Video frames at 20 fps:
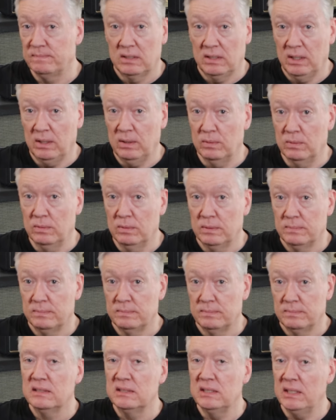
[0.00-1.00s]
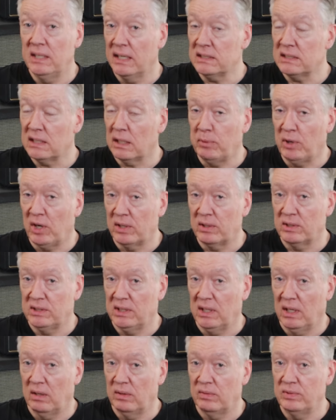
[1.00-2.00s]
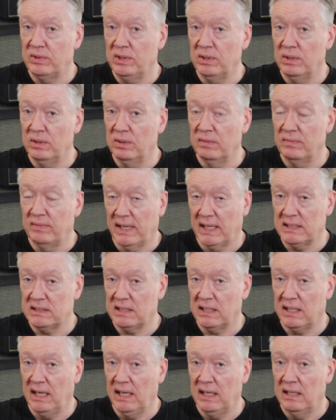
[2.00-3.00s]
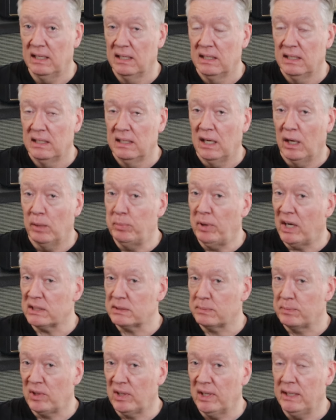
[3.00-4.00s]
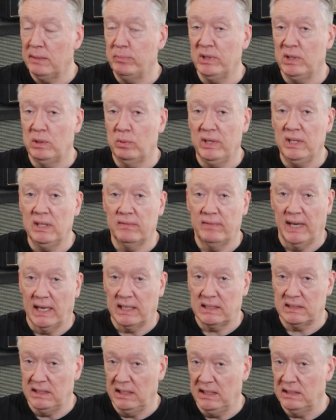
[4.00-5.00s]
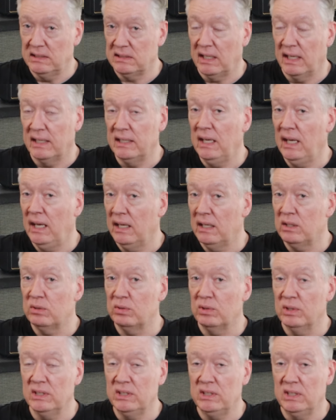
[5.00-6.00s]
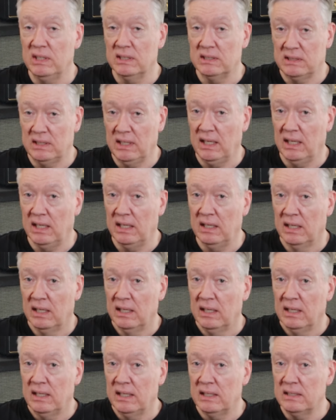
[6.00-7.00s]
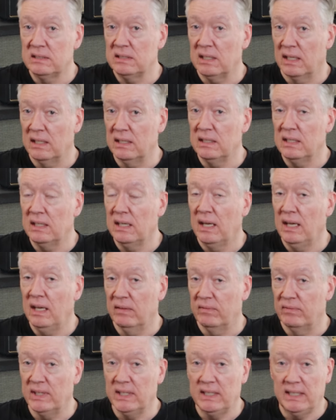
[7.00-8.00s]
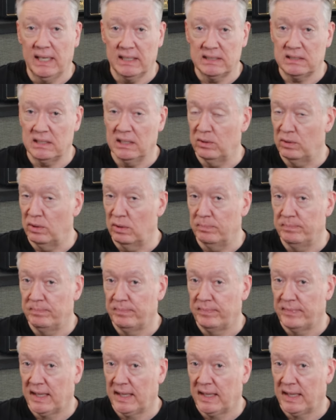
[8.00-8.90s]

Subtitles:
2, she takes it upon herself to investigate a possible link between the vaccines and the increase she is seeing in sudden infant death syndrome.